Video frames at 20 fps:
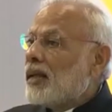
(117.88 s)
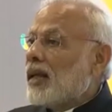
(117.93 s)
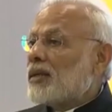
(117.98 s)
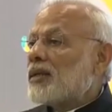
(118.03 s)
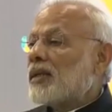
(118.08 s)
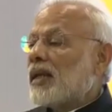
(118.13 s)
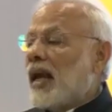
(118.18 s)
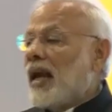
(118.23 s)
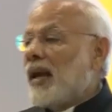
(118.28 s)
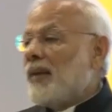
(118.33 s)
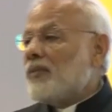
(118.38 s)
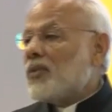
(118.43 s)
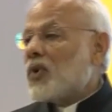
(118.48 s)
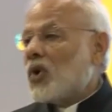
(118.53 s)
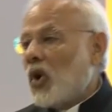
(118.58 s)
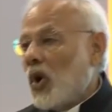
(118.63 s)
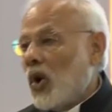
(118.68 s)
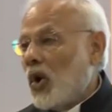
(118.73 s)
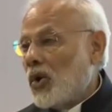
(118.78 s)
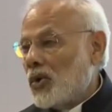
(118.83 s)
The
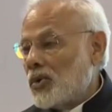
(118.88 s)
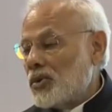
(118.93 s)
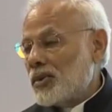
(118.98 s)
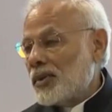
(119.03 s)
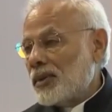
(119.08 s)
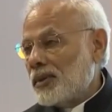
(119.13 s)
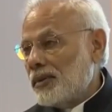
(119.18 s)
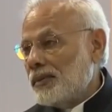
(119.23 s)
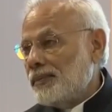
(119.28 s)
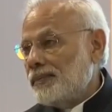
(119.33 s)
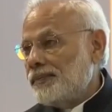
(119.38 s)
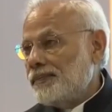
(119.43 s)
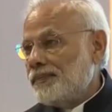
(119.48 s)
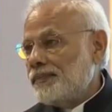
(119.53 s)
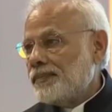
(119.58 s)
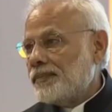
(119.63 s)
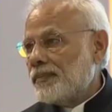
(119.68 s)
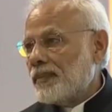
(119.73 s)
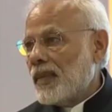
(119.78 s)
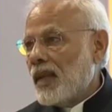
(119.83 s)
same goes
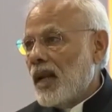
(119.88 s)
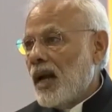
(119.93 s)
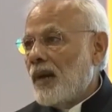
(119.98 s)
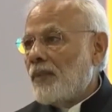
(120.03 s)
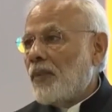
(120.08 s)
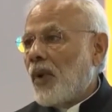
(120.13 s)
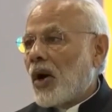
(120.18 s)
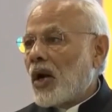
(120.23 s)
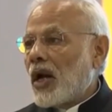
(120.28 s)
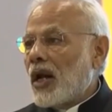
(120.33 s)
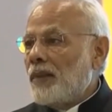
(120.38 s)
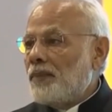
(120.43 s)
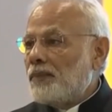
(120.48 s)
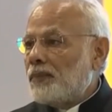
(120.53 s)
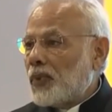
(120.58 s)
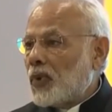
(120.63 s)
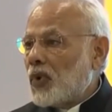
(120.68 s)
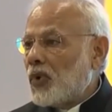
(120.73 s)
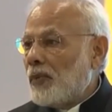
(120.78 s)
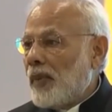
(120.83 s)
for
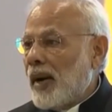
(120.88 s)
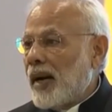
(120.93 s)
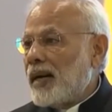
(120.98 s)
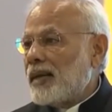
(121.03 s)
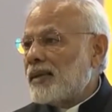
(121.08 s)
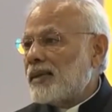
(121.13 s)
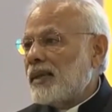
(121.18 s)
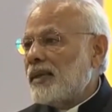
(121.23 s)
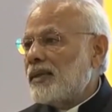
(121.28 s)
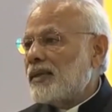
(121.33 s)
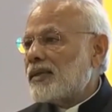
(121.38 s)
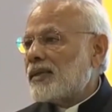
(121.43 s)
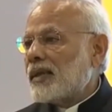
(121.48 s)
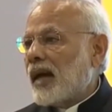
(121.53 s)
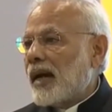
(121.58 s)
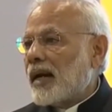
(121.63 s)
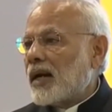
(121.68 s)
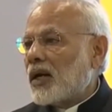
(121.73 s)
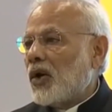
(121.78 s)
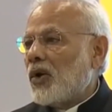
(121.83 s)
improvements in
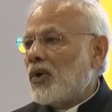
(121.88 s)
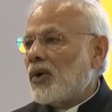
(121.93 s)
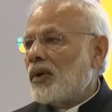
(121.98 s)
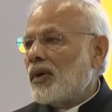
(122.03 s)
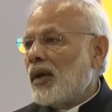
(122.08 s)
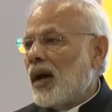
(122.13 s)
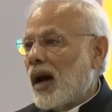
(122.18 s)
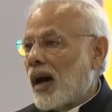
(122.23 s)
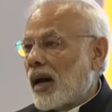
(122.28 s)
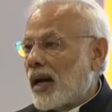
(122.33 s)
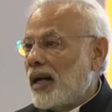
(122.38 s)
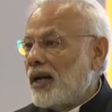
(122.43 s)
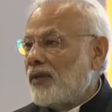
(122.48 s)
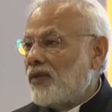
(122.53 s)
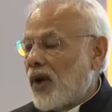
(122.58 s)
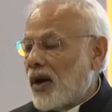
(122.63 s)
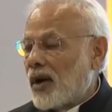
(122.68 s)
cyclone early